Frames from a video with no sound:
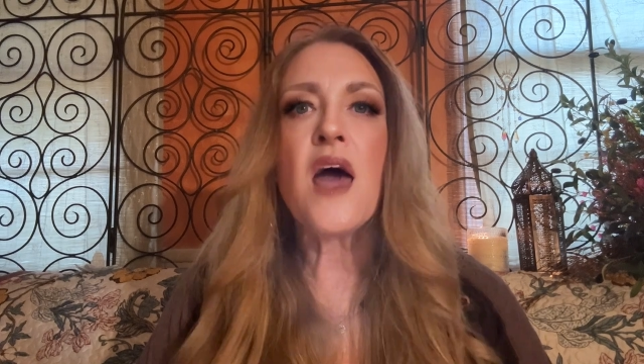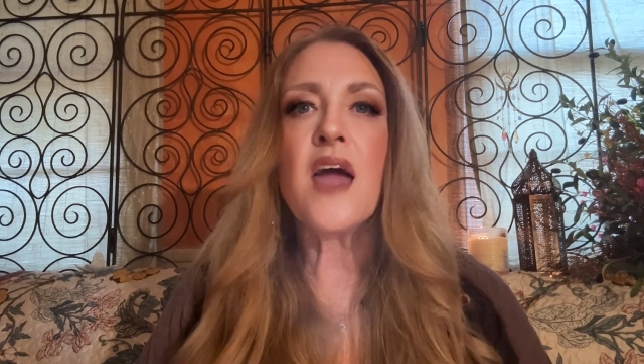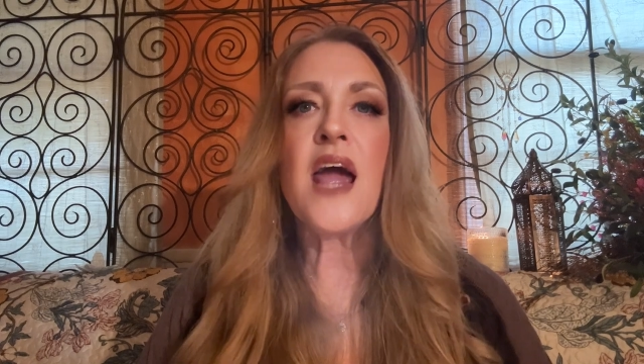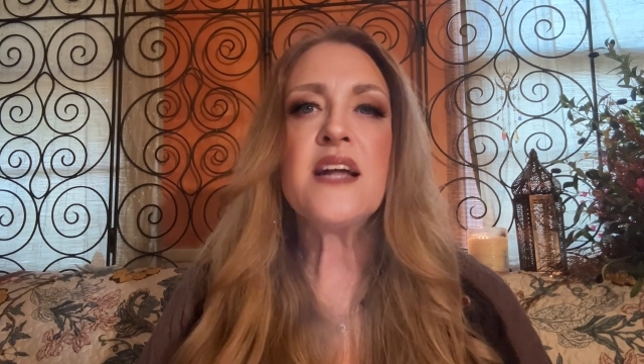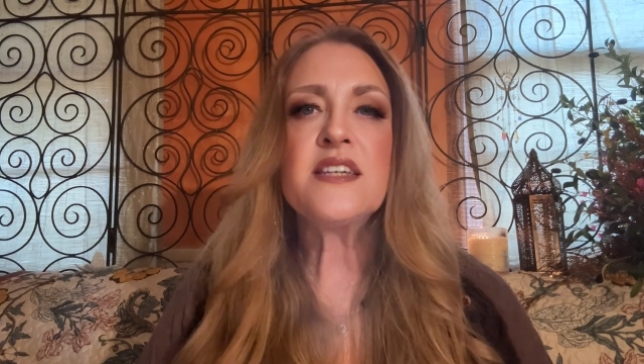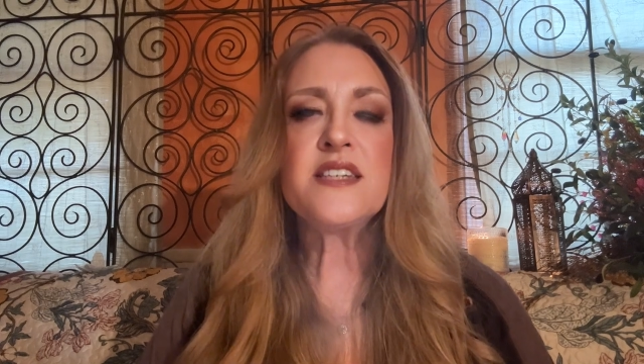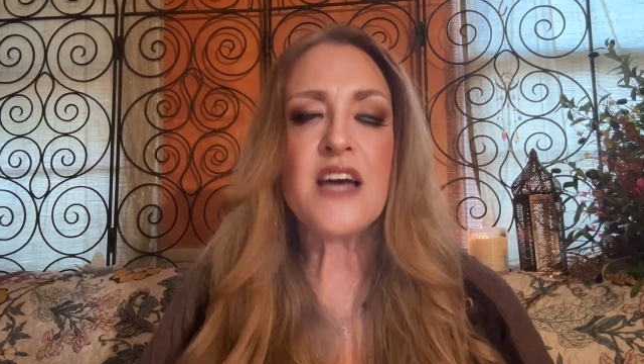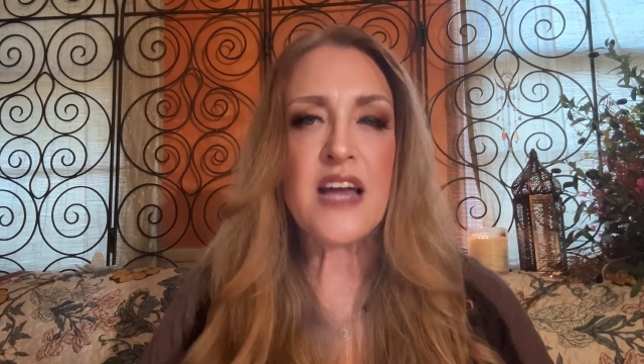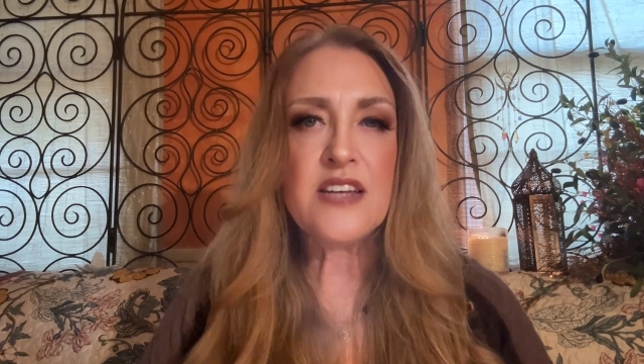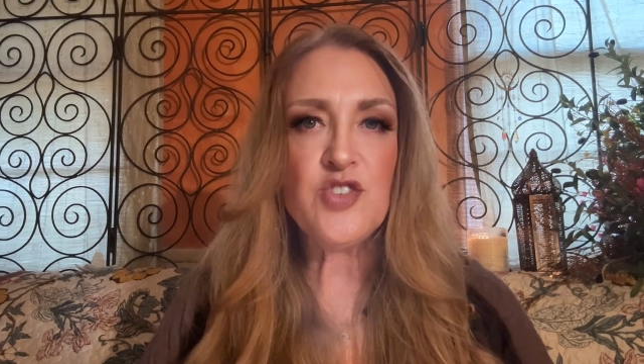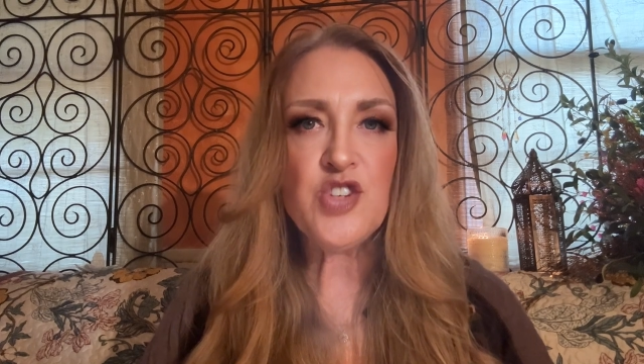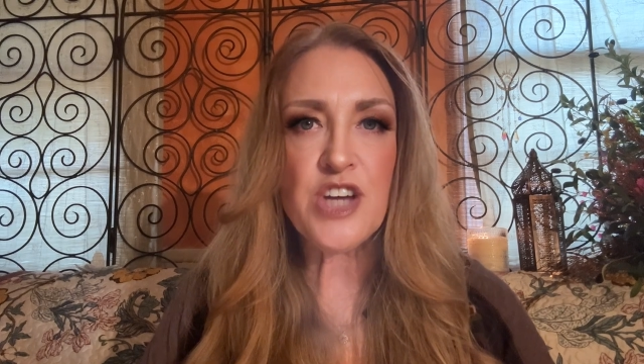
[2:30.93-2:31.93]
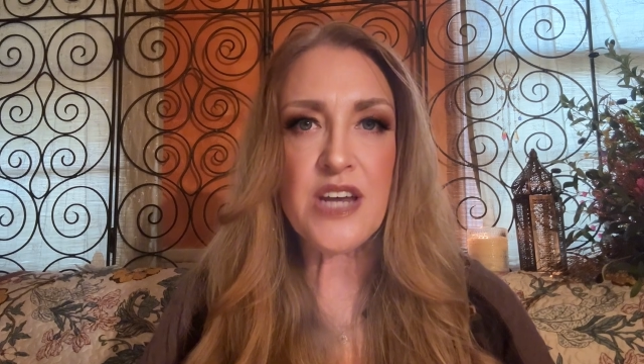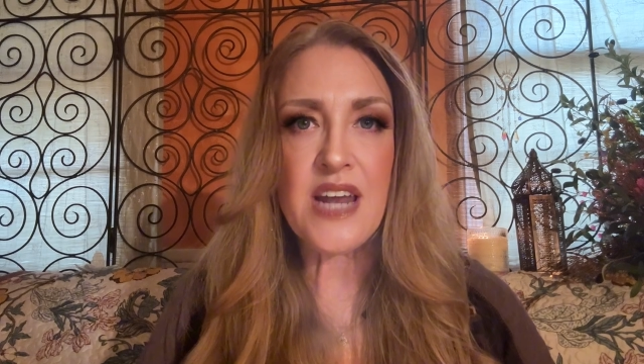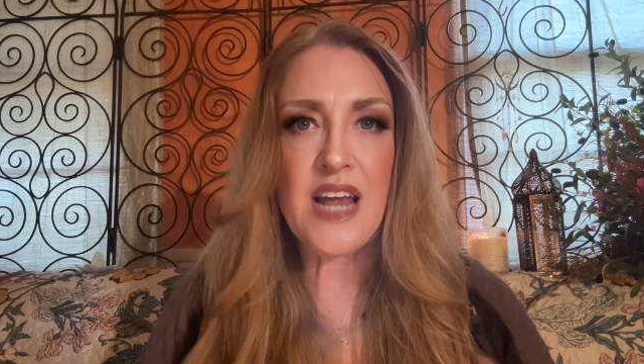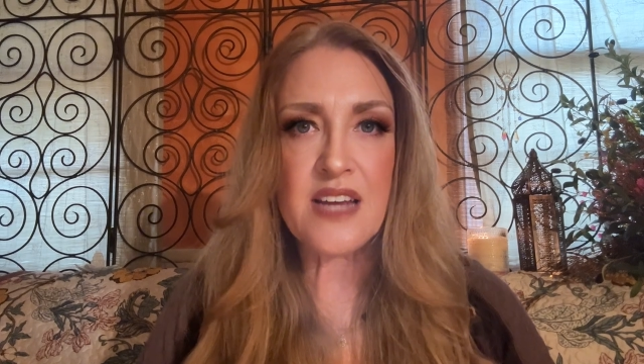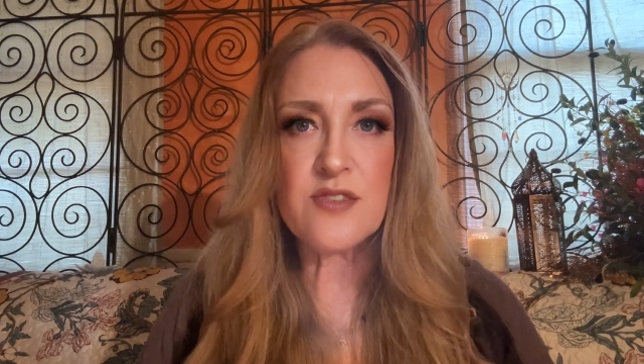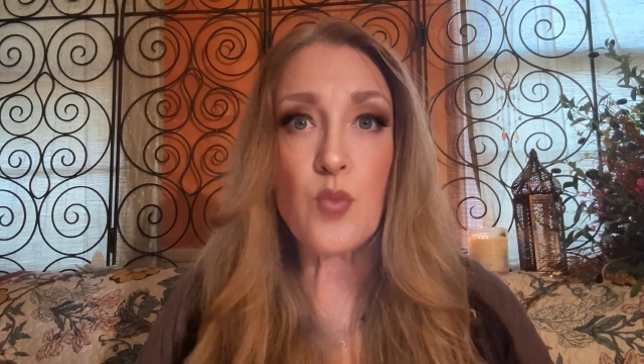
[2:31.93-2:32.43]

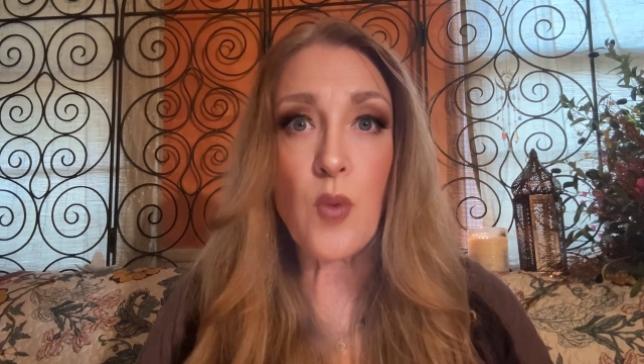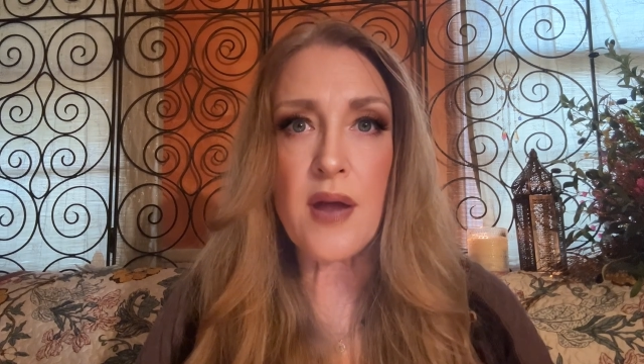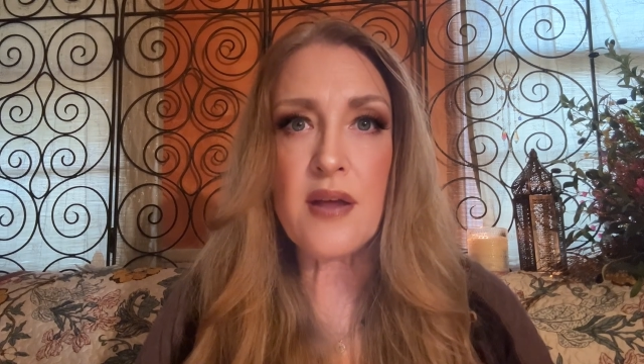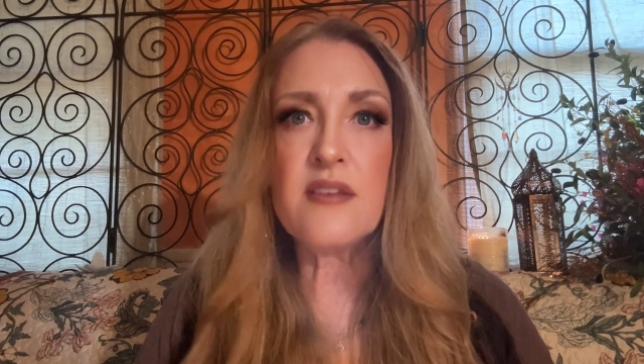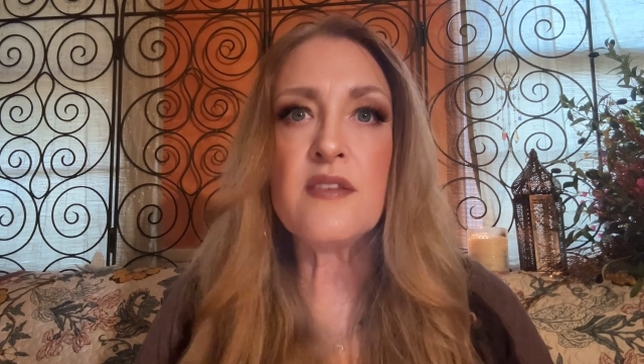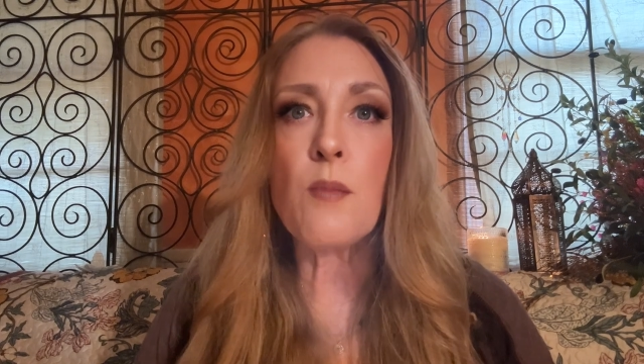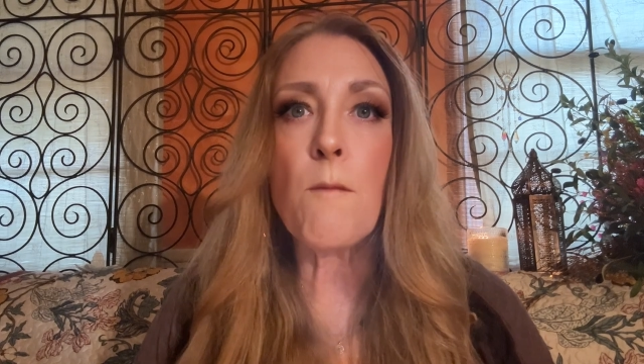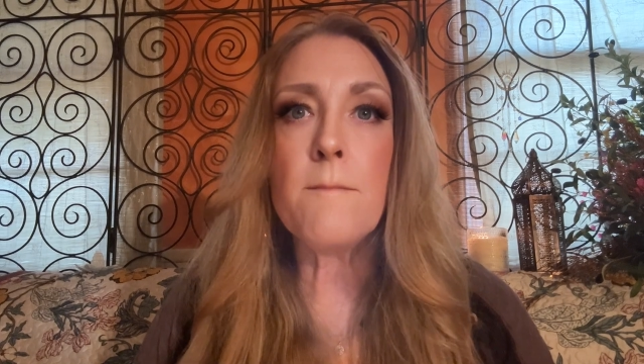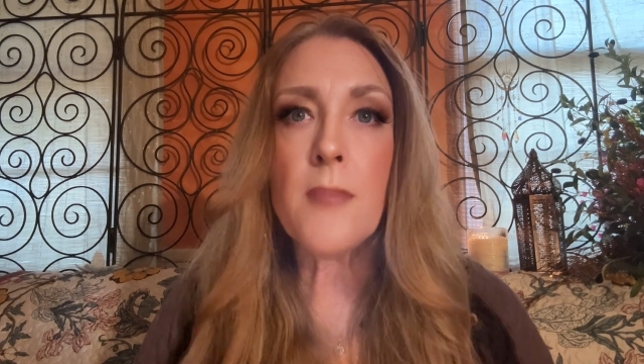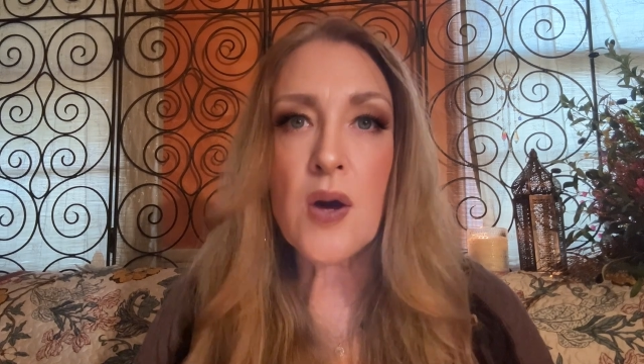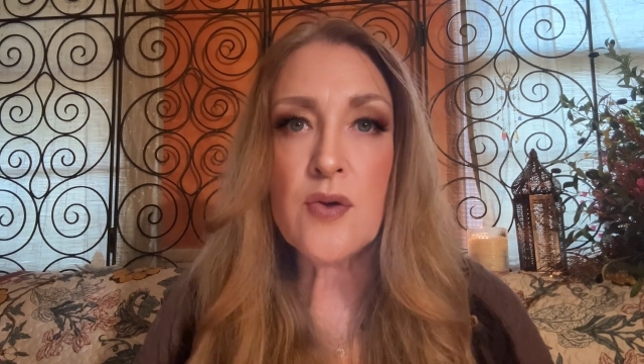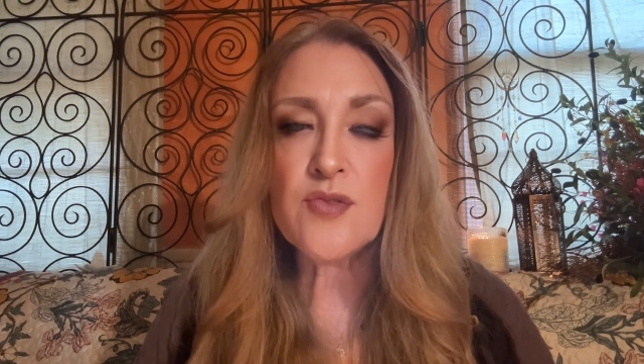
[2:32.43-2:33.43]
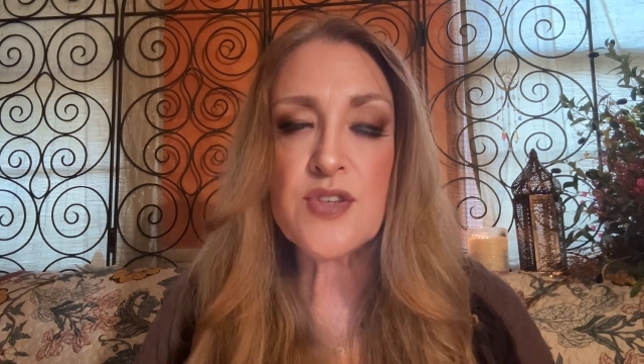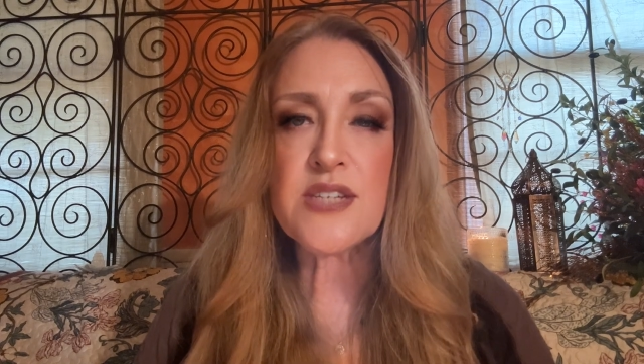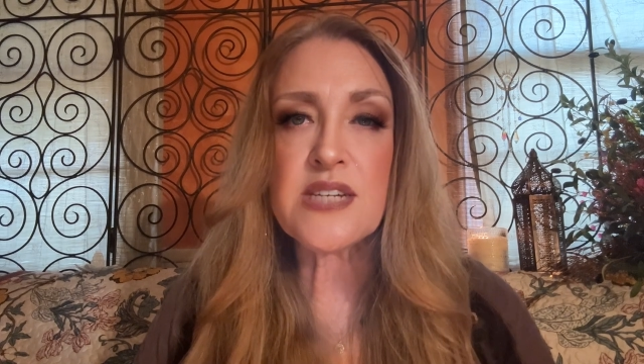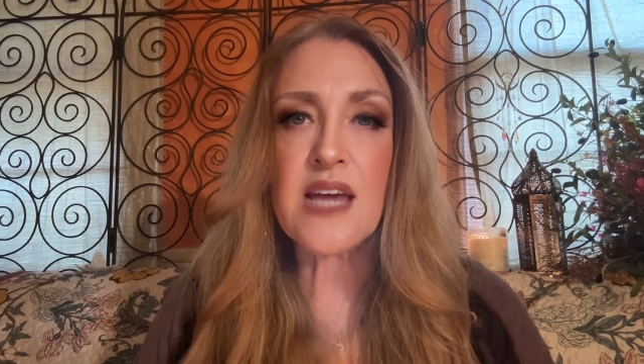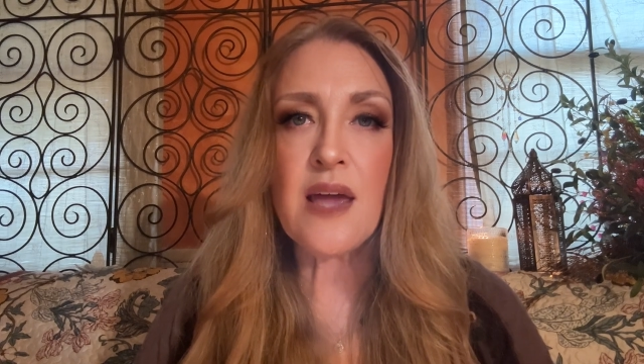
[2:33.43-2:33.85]
intention is what is most